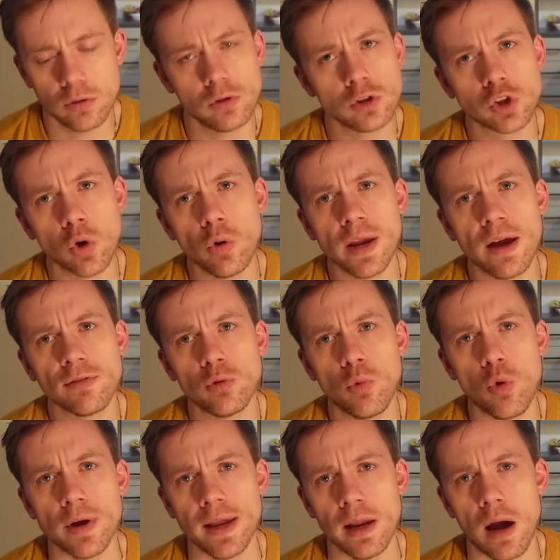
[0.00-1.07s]
Shortly after
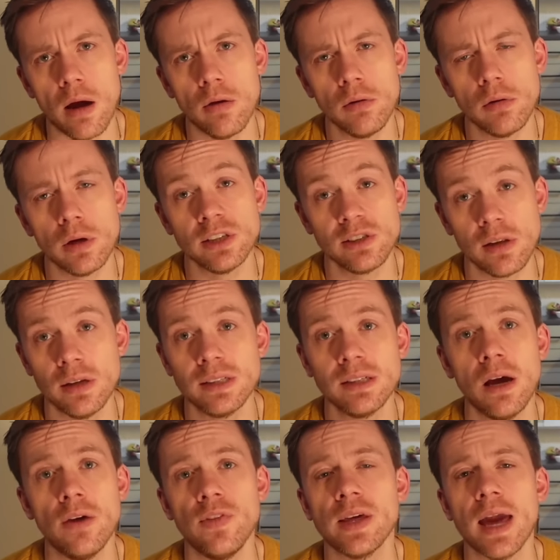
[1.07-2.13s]
walking out and still
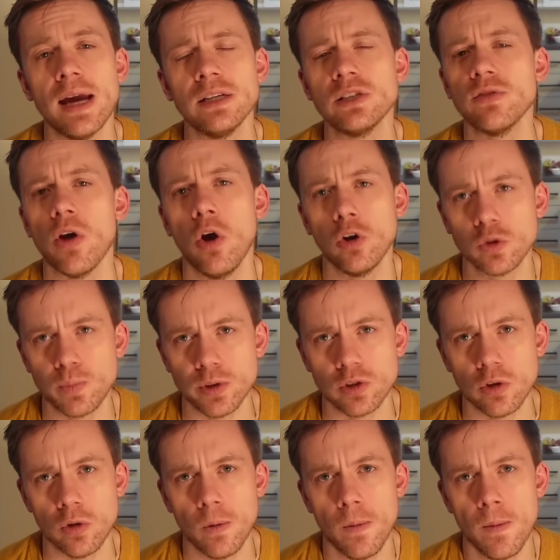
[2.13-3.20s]
inside the gates of the
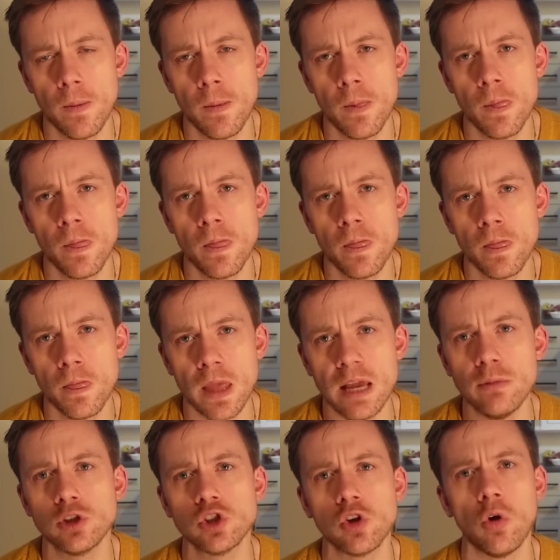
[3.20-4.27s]
hospital, he
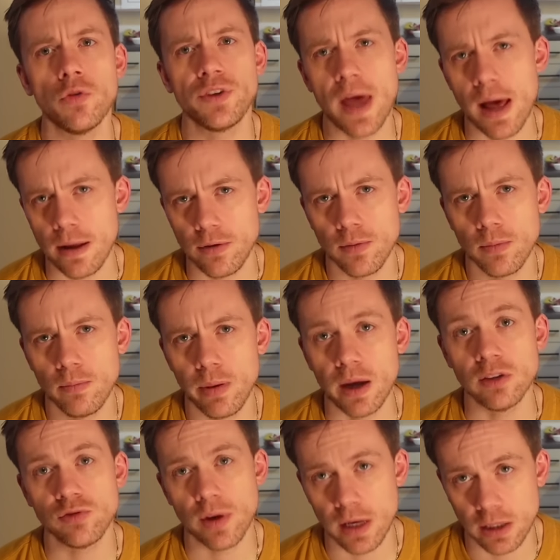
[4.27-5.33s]
was shot dead by an
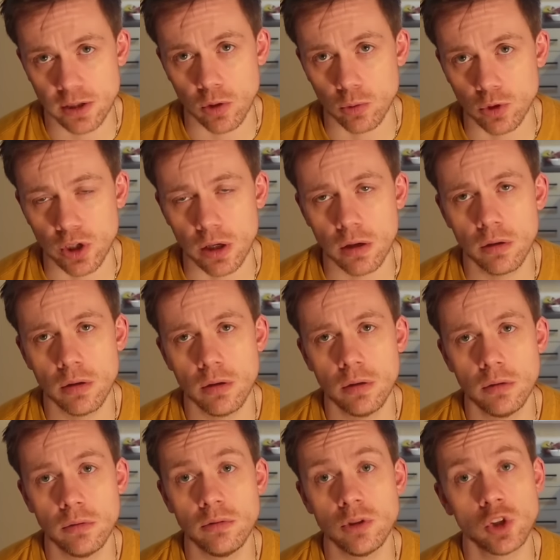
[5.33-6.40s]
Israeli soldier,
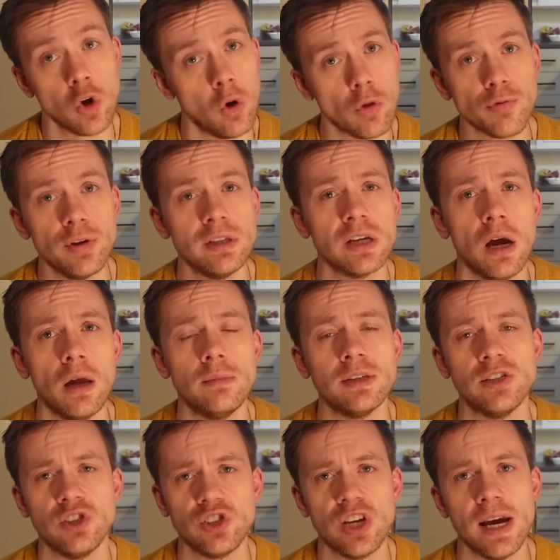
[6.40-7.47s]
shot 3 times
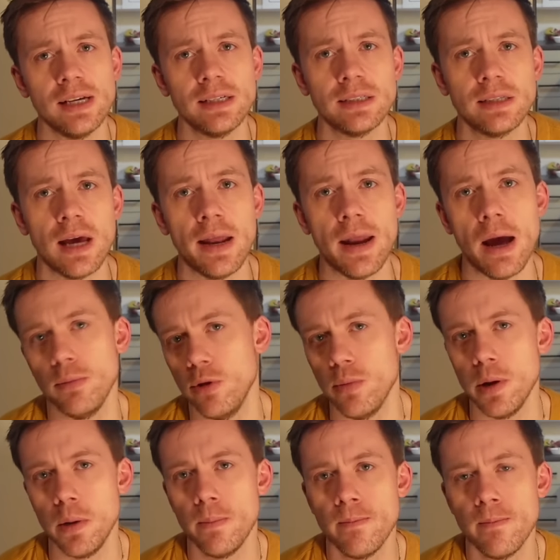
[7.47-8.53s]
in his chest and abdomen.